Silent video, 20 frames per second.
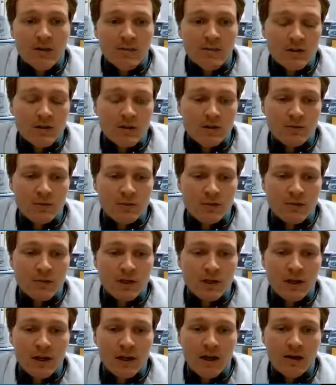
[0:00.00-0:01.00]
So it was
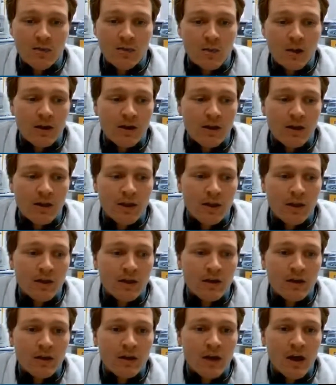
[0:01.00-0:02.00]
looking at one of
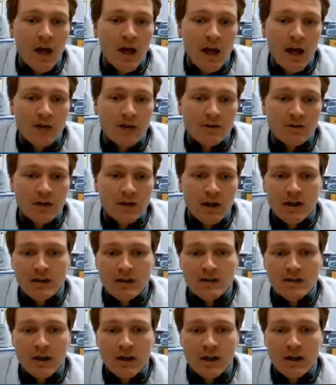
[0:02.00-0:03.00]
their
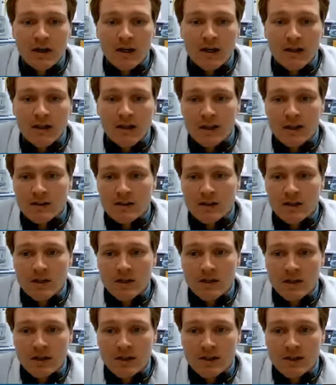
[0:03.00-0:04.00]
extracts and their
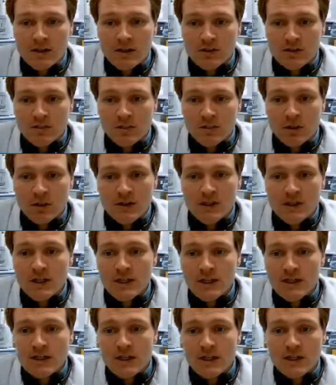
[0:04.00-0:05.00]
standardization
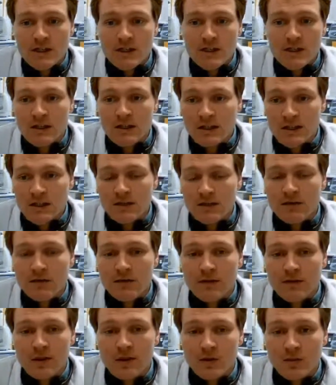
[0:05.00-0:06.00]
process and seeing if
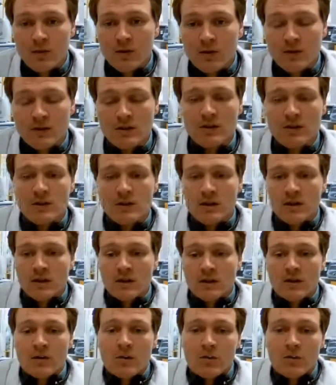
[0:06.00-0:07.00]
it was
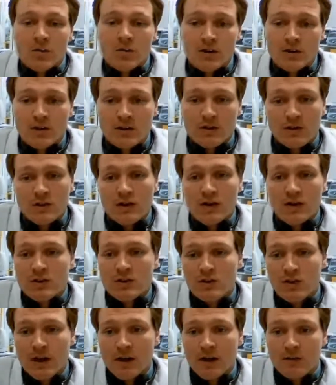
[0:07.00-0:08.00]
produced an
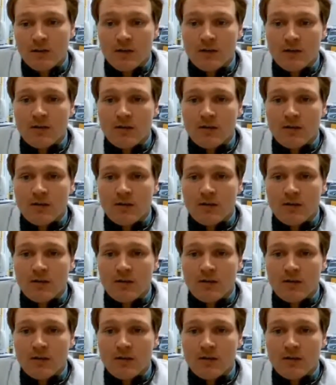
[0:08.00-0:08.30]
extract with